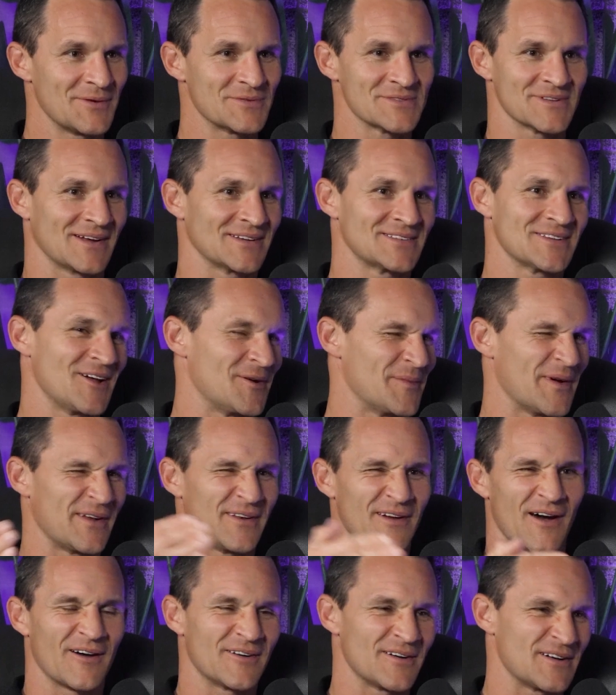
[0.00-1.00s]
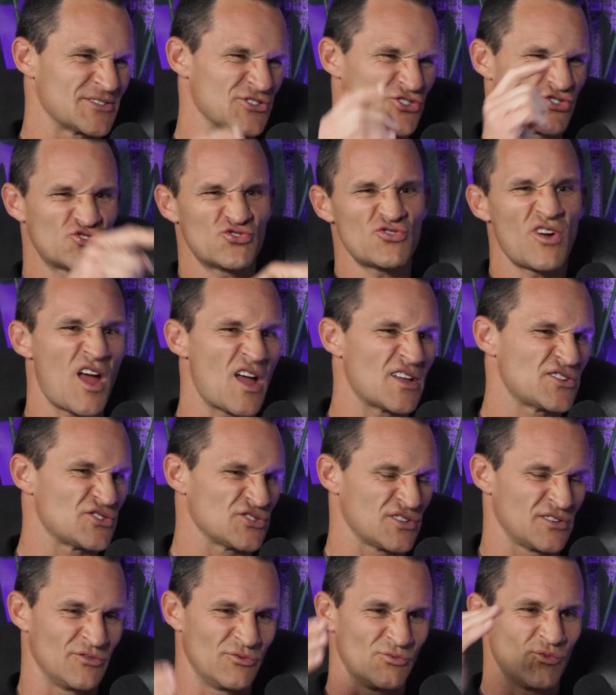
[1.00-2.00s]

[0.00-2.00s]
He was like telling my daughter to stretch and